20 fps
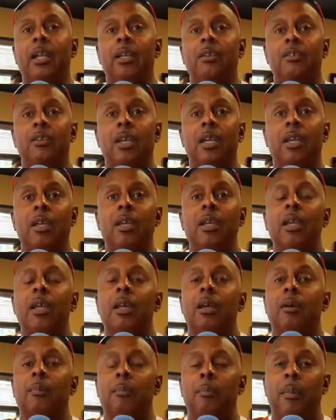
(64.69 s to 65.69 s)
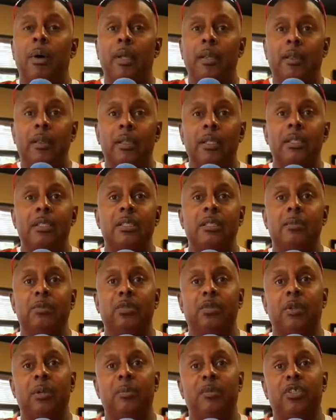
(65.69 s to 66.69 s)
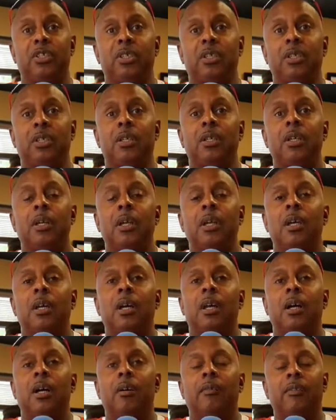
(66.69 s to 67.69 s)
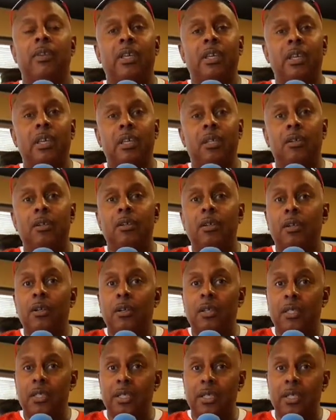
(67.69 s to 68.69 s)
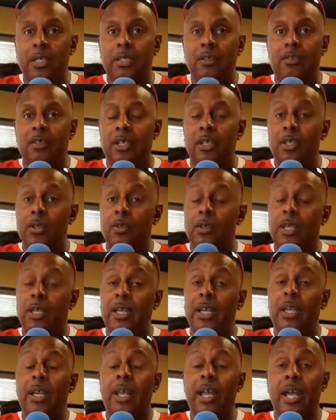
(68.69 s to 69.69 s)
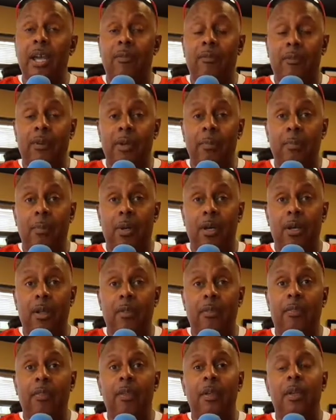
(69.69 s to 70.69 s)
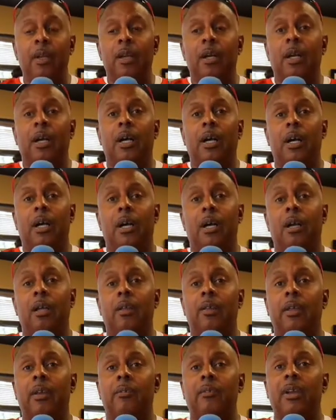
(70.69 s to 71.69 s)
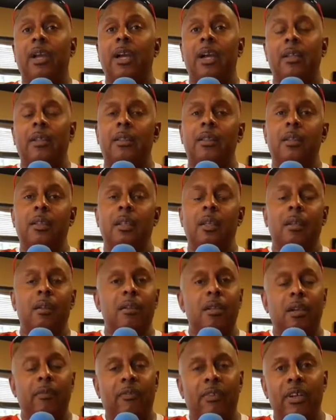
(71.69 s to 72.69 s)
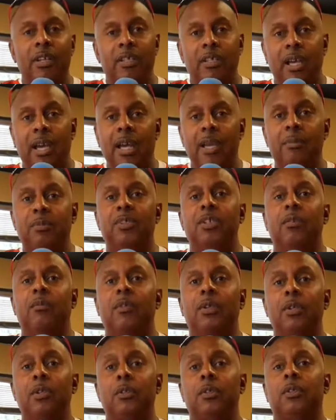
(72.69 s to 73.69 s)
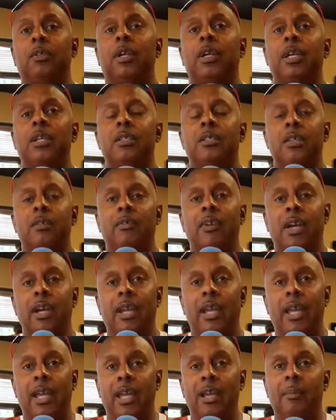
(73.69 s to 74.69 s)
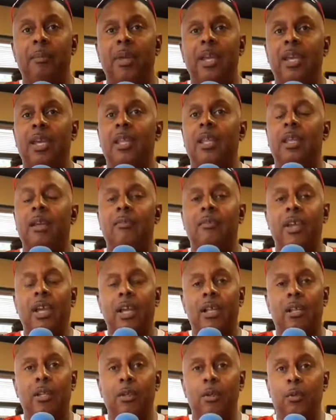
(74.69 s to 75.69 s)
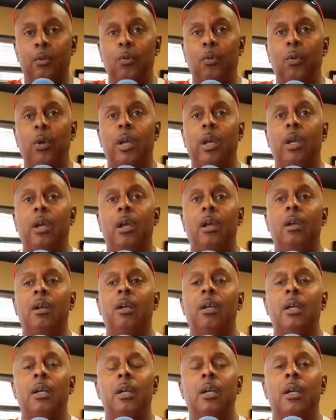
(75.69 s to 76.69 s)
It's a monthly subscription of geek nerd goodies that you can get every month. They've got different types of loot crates. They've got anime, they've got lootware.